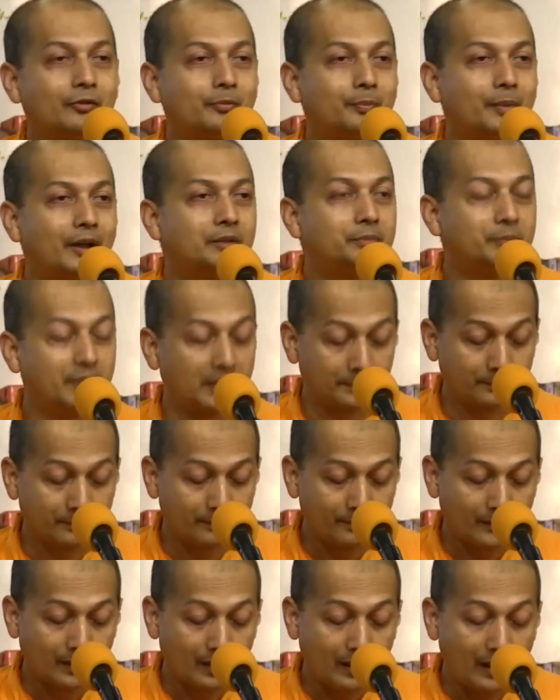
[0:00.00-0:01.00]
of Brahman,
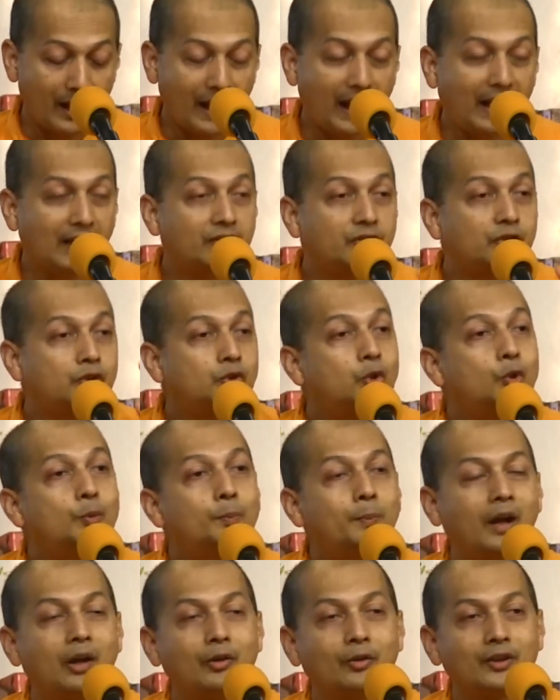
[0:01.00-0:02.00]
has two
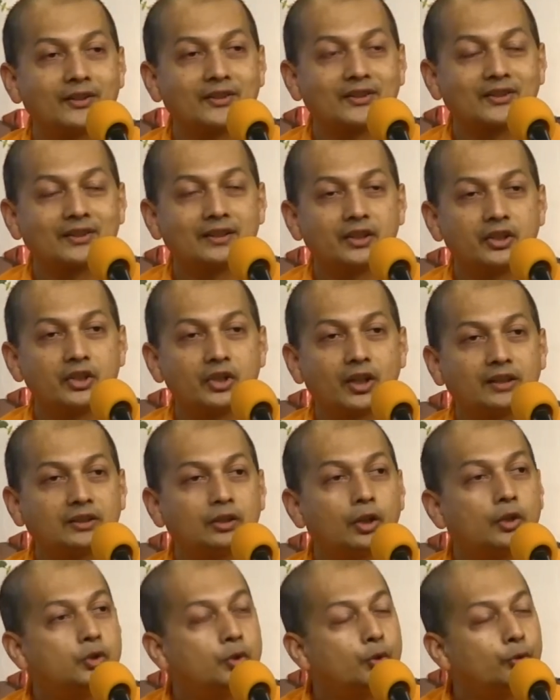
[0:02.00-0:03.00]
powers,
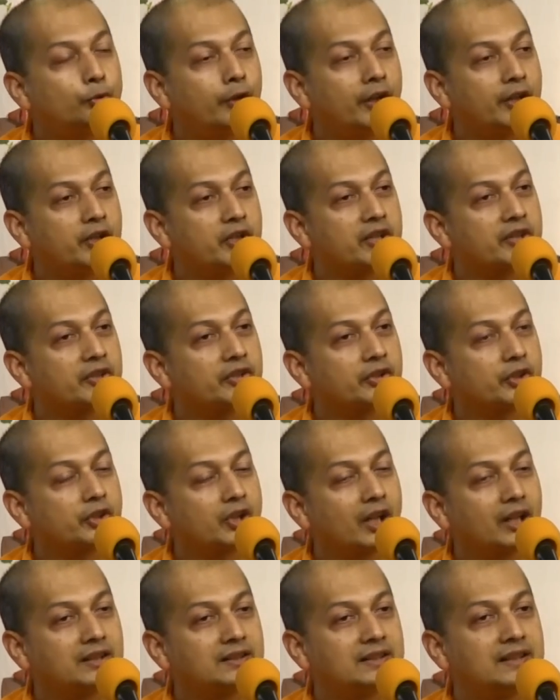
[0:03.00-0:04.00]
two functions,
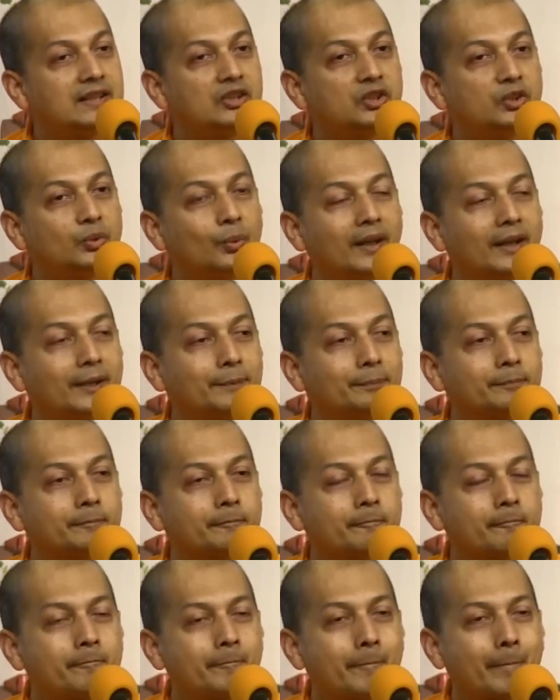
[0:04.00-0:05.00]
shakti dvayam,
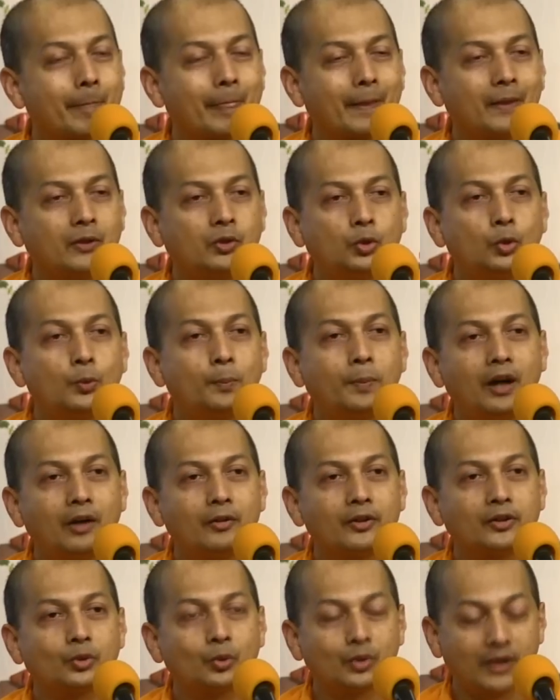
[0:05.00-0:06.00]
two
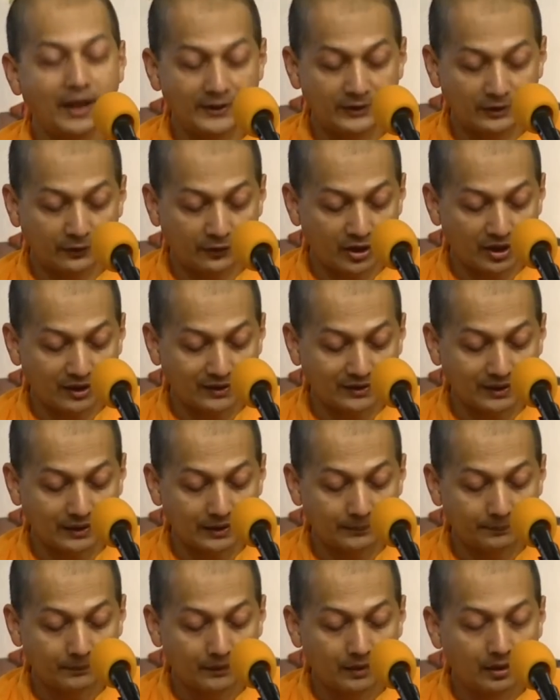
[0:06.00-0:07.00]
powers, two kinds of
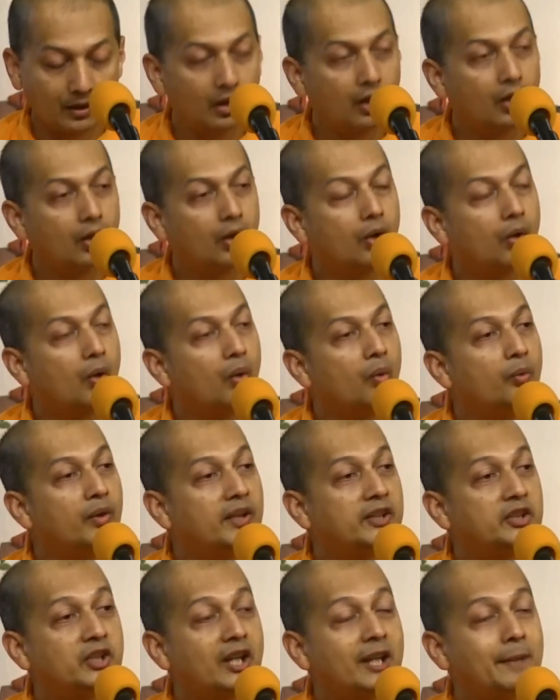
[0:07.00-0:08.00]
shakti.
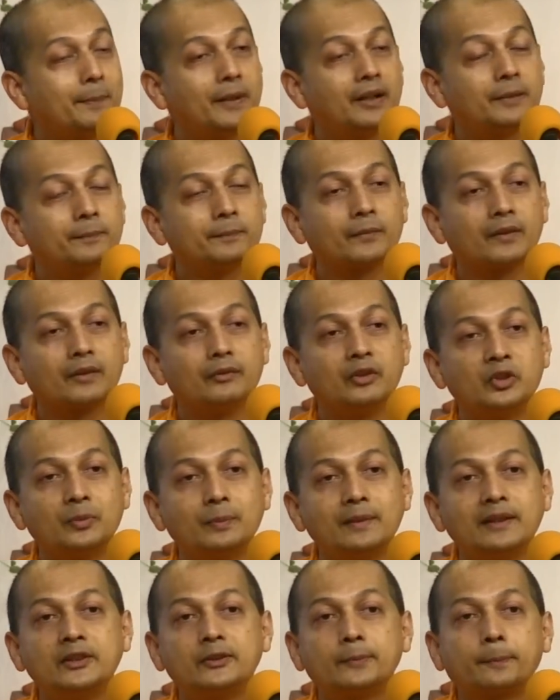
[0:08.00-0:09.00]
Vikshepa,
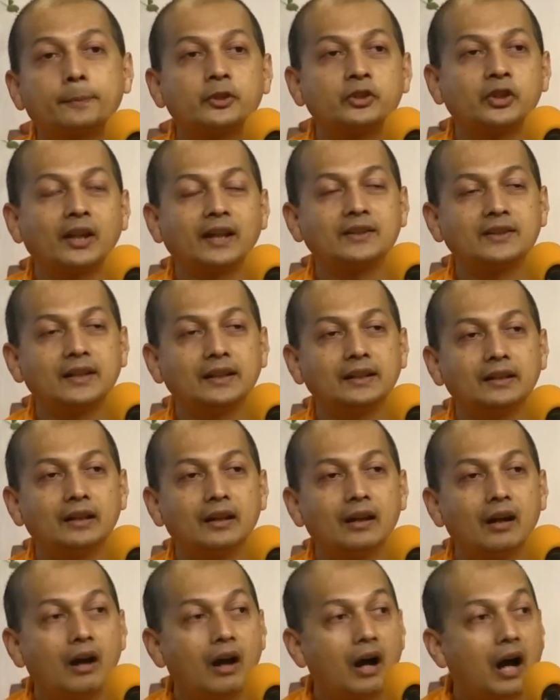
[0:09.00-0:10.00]
which means projecting,
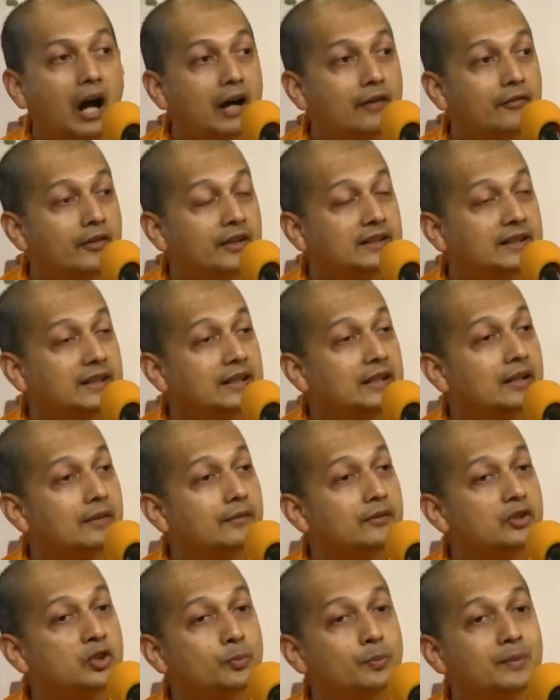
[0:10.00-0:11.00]
avriti,
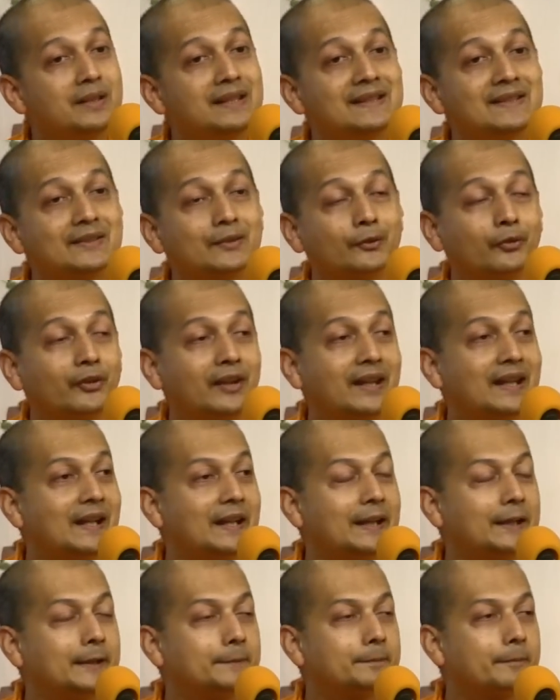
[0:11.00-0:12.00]
which means
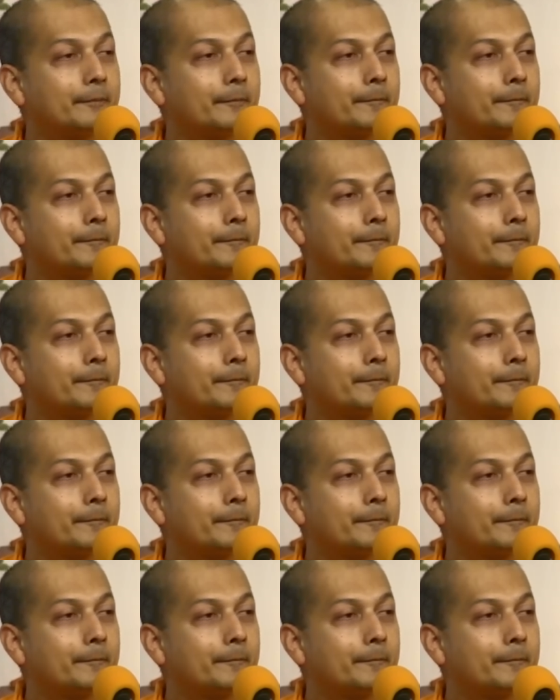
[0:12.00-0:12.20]
veiling.